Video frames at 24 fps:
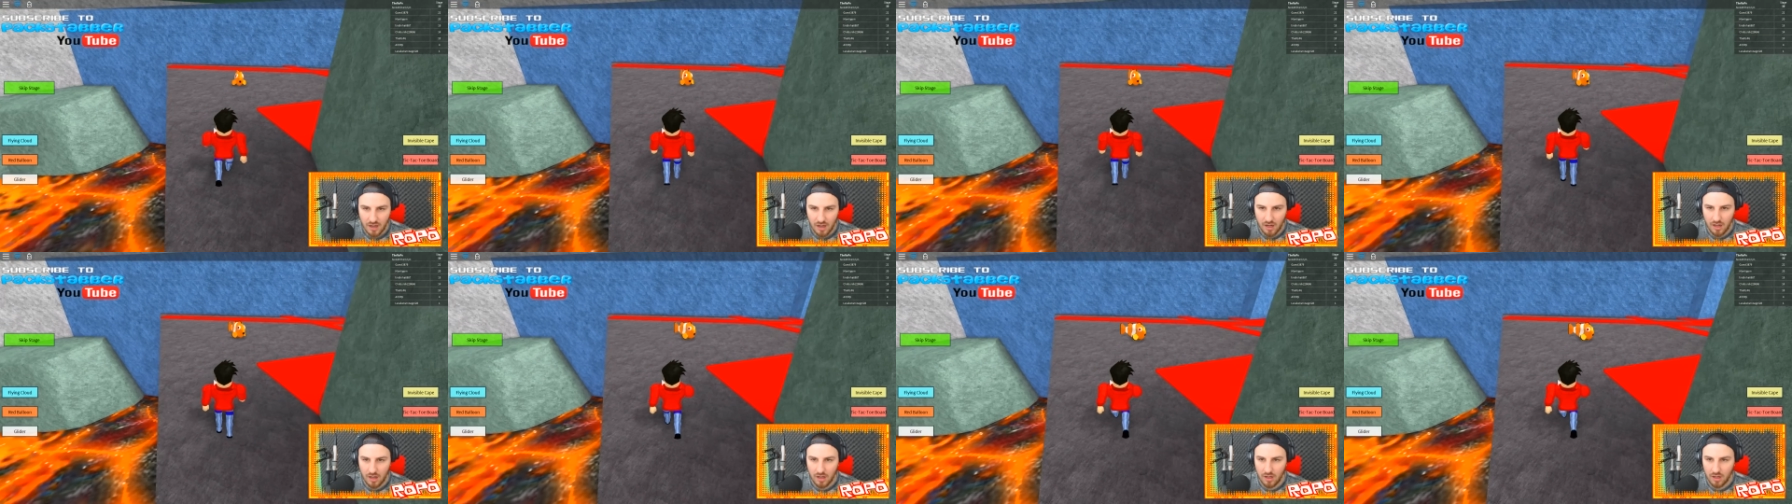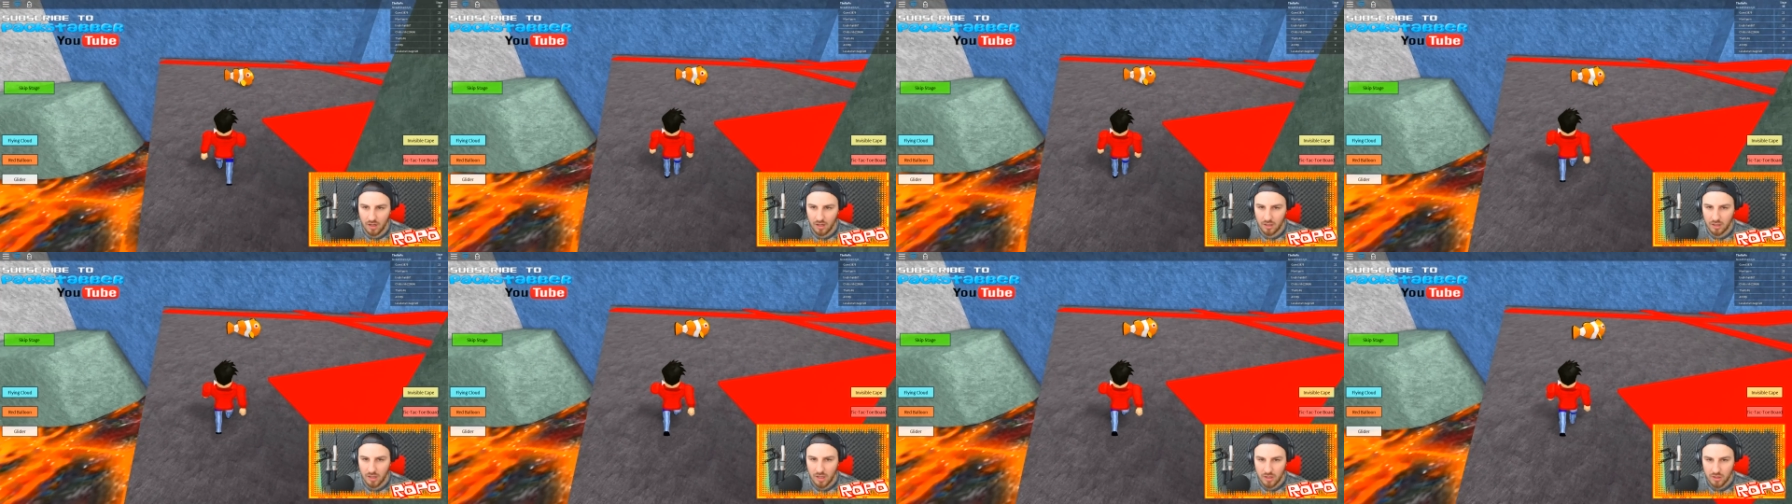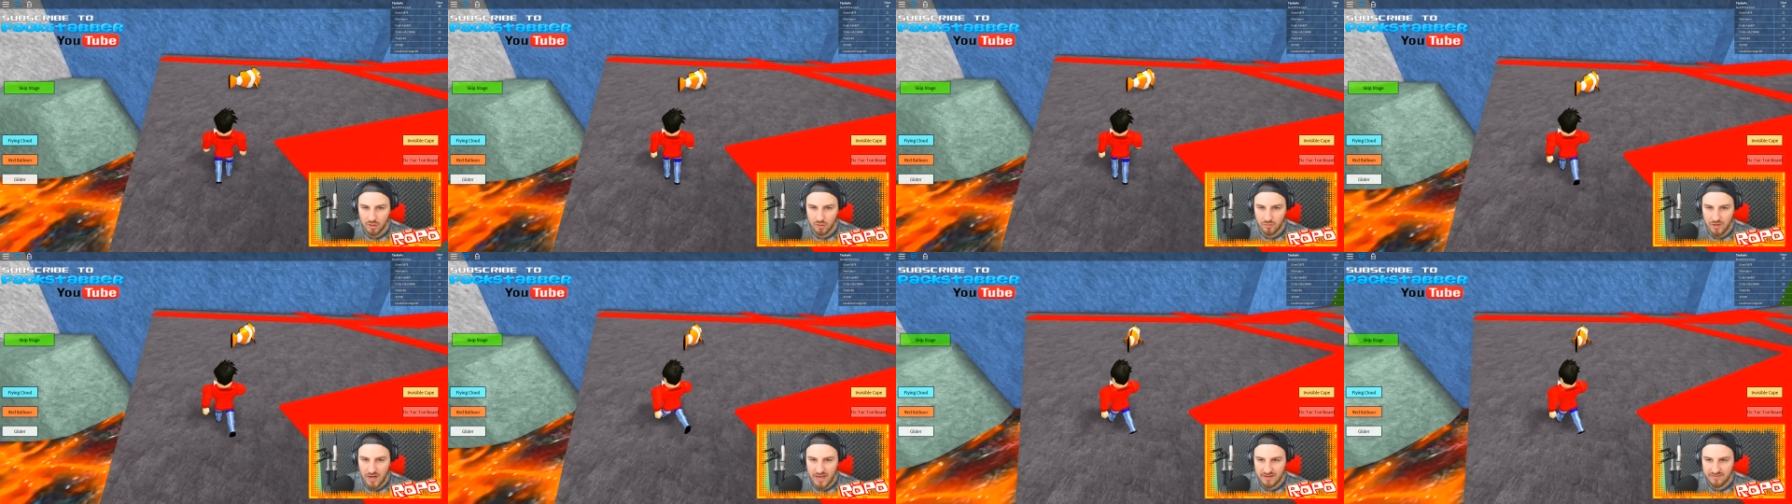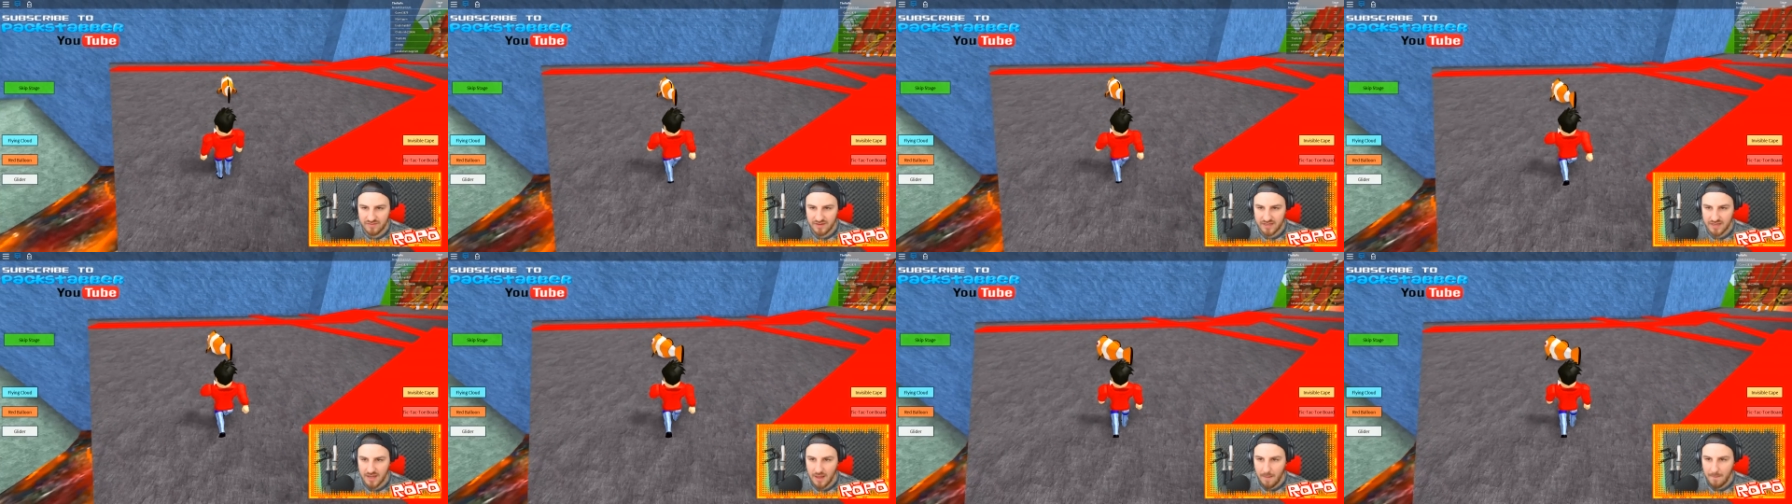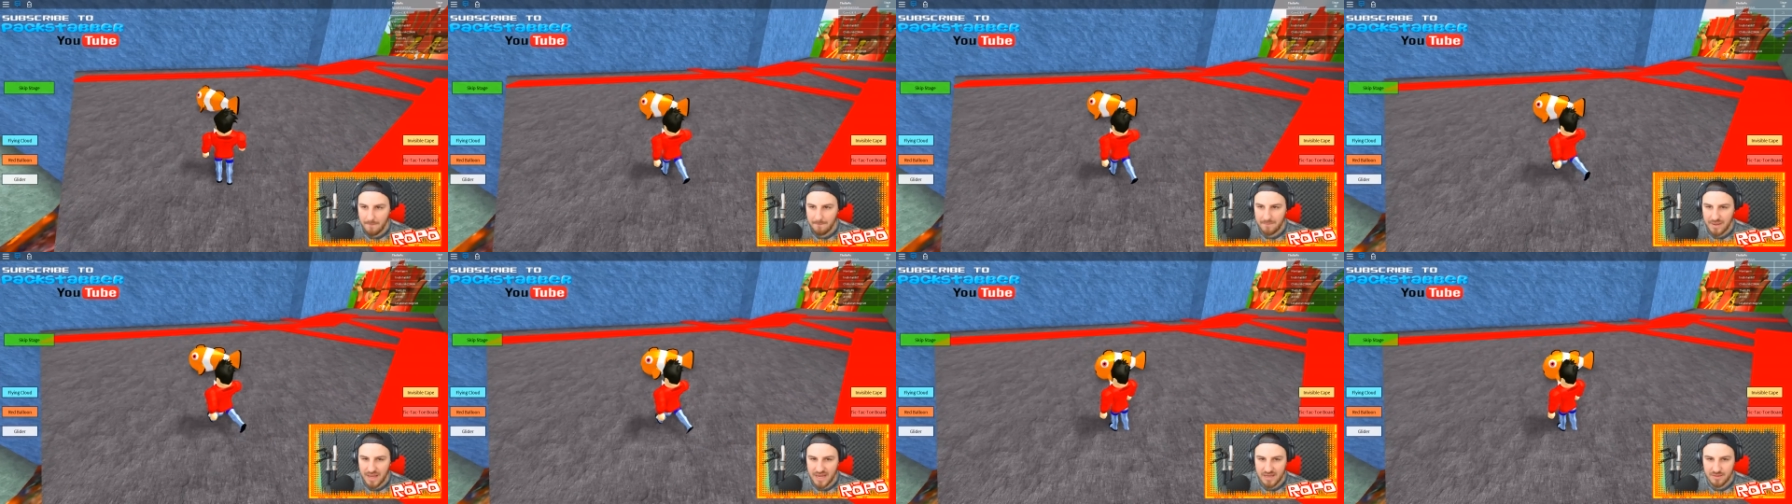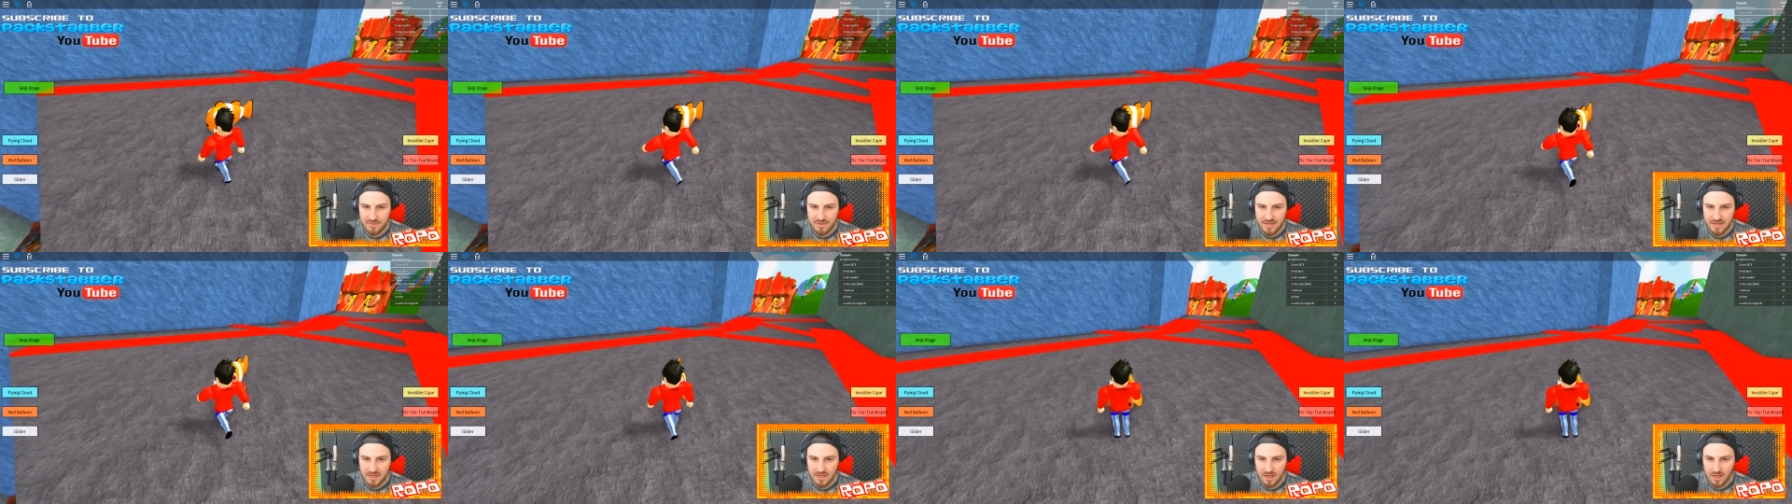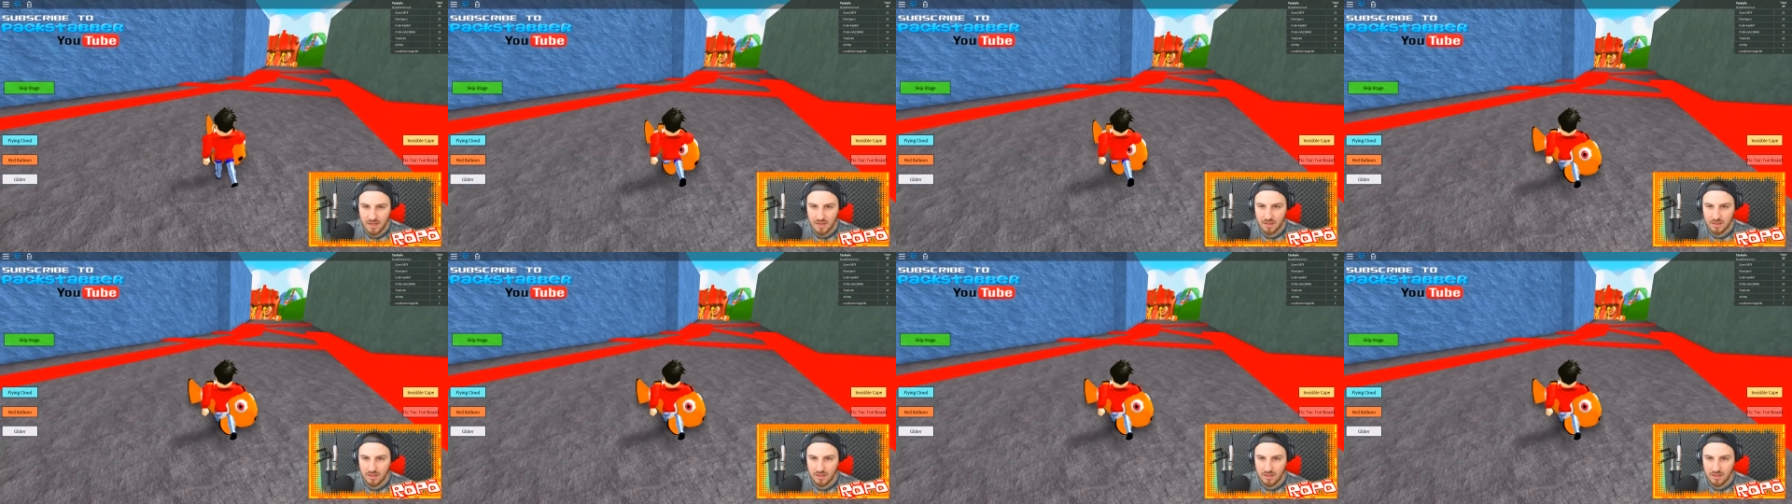All gravy, baby.